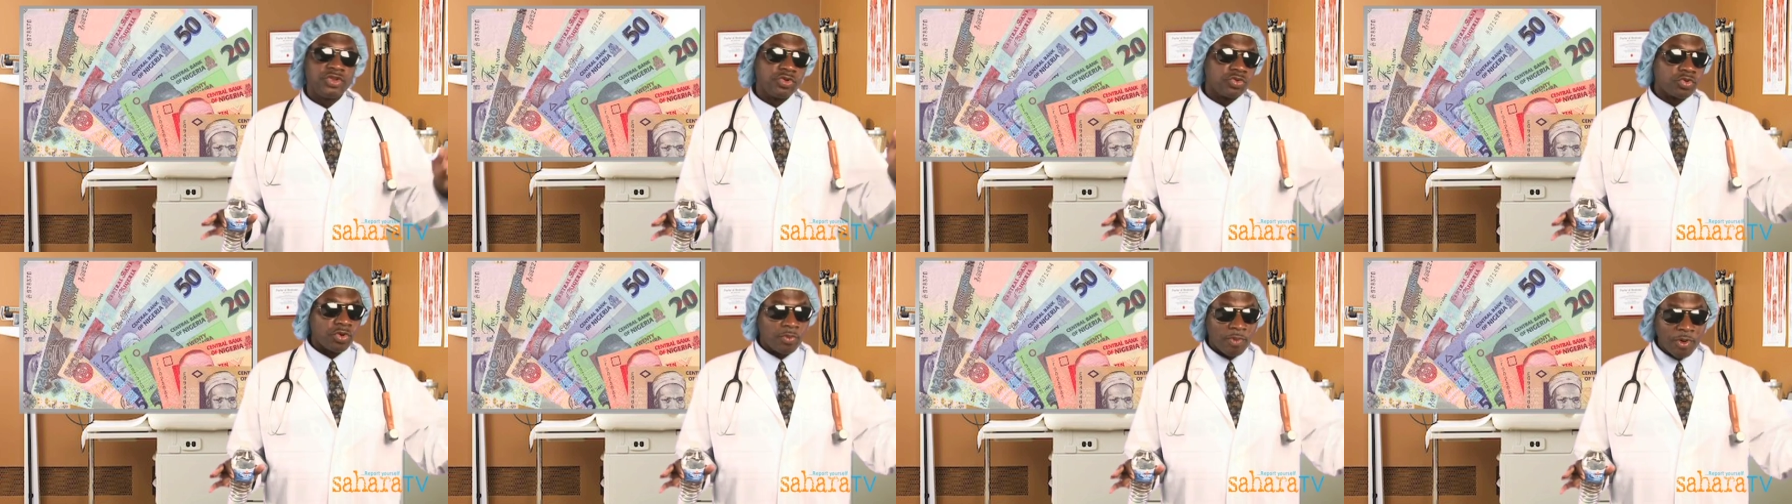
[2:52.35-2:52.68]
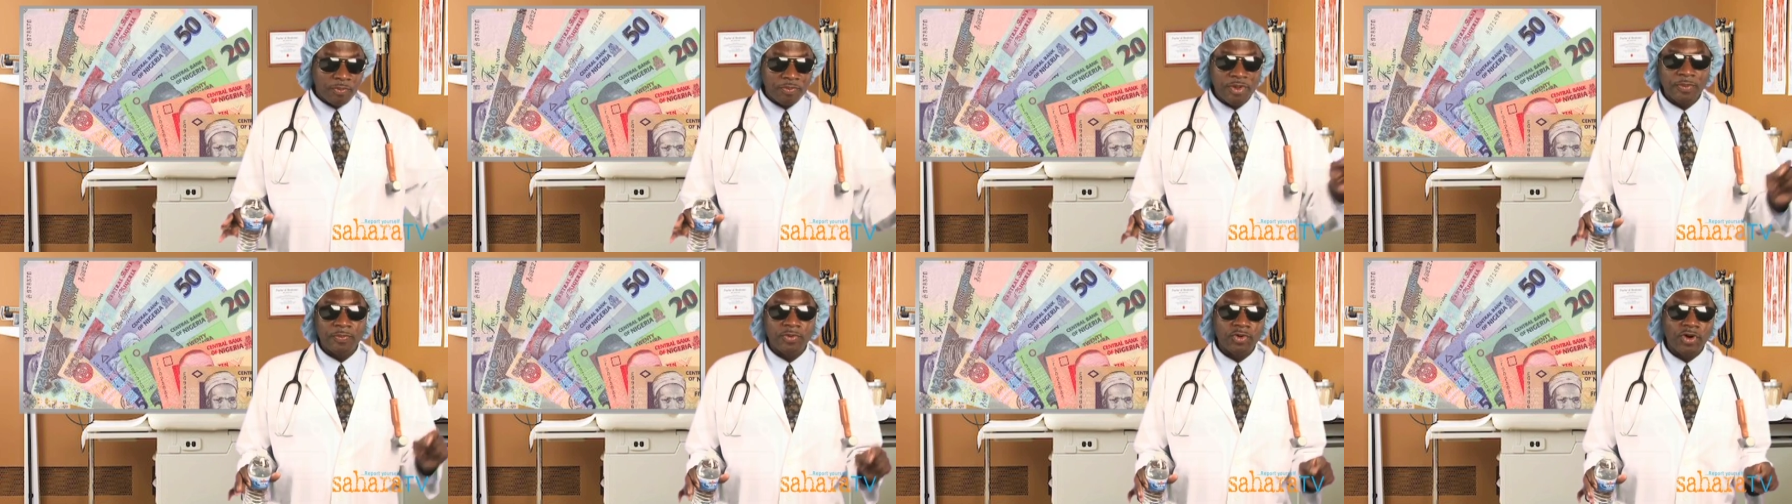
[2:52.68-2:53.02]
the
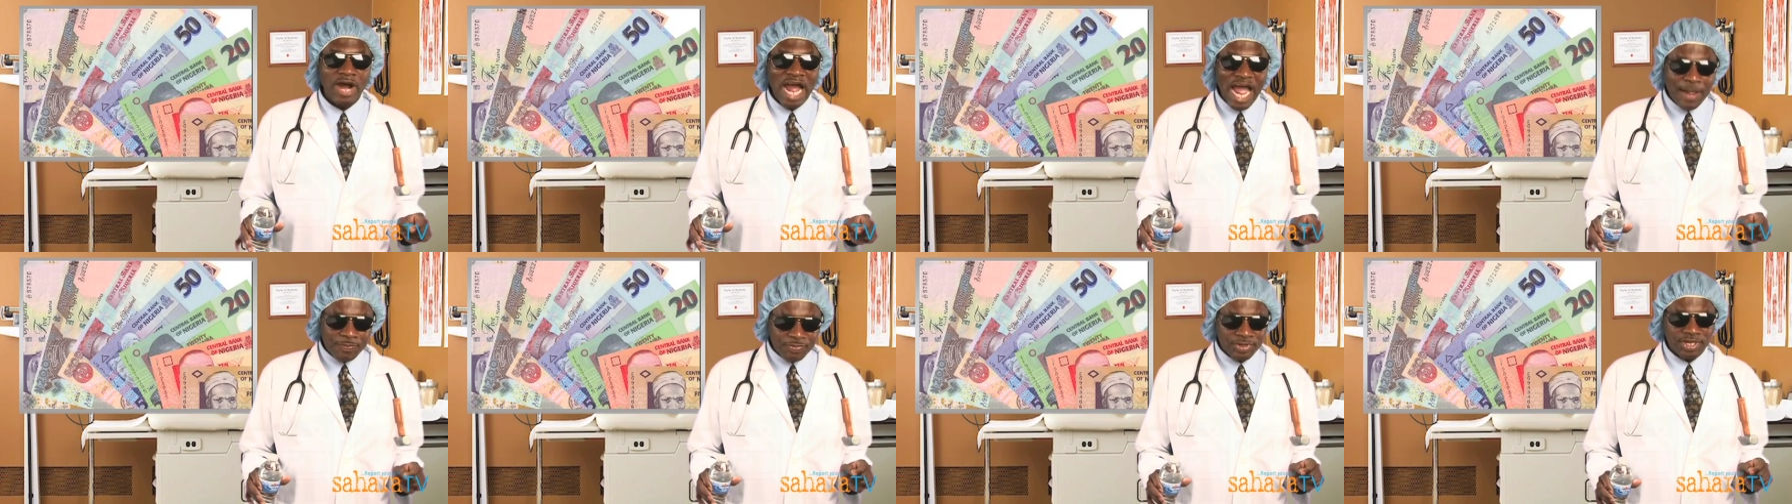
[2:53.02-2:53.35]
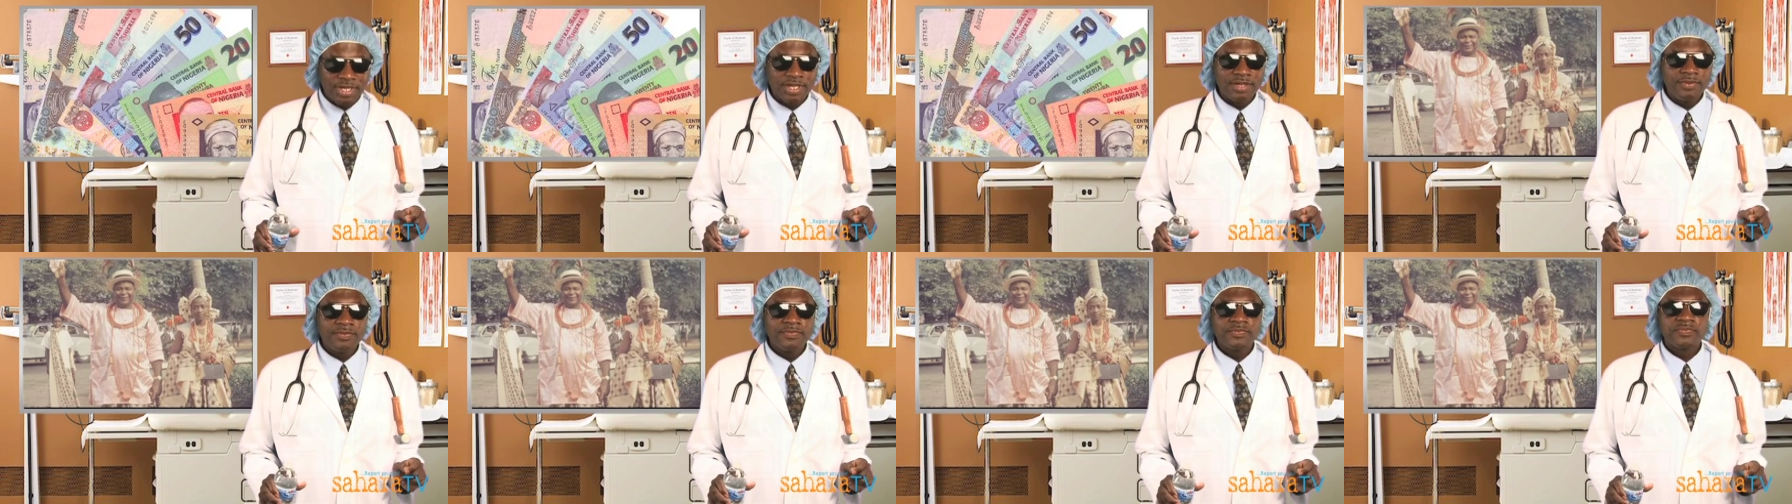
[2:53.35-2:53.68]
Yoruba people,
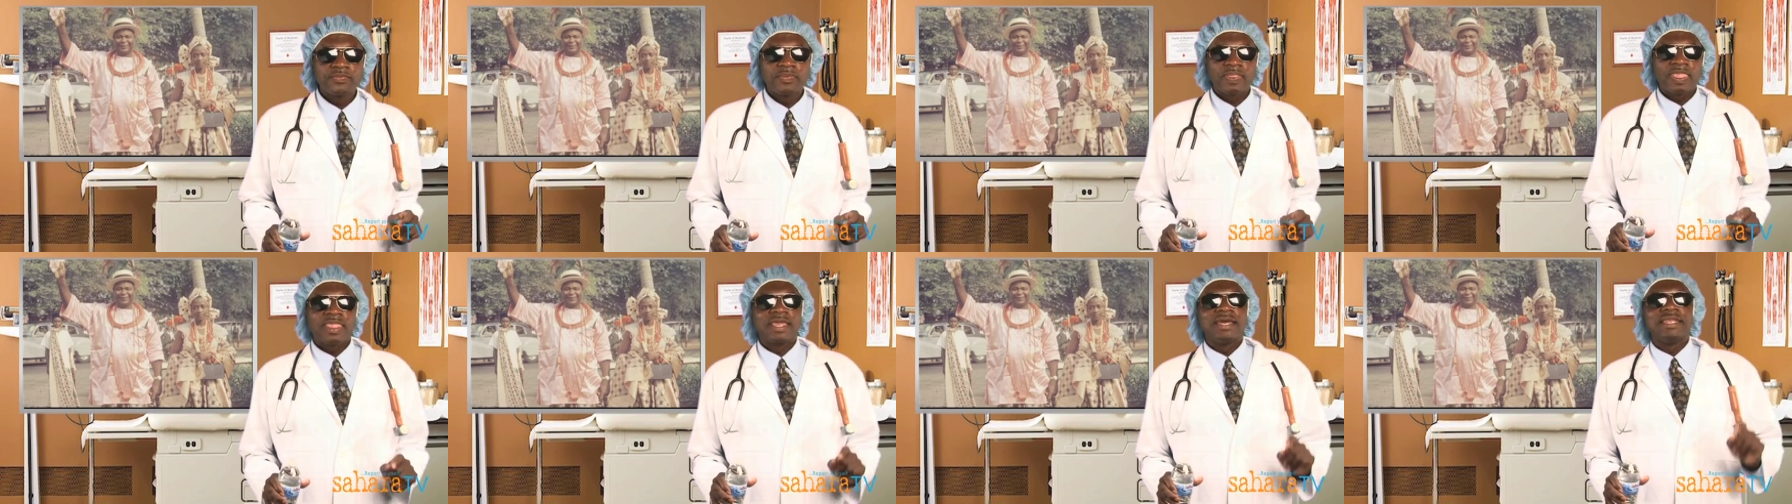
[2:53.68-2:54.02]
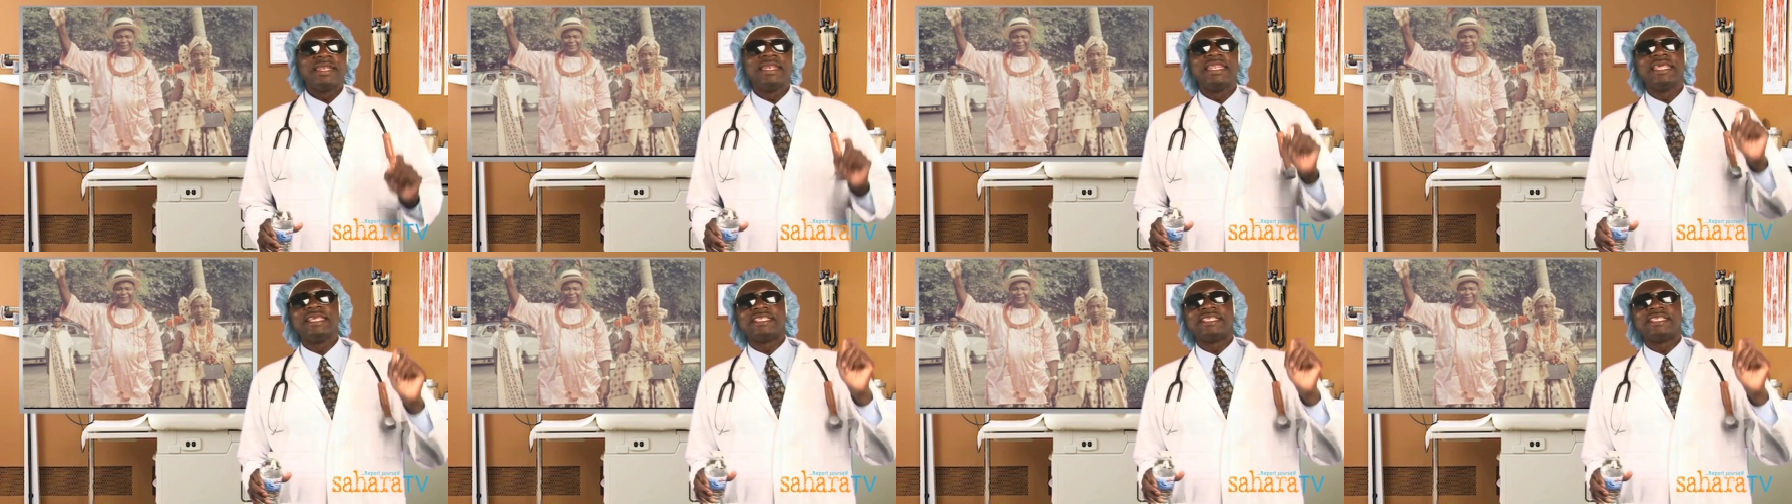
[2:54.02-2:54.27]
happy, mm -hmm.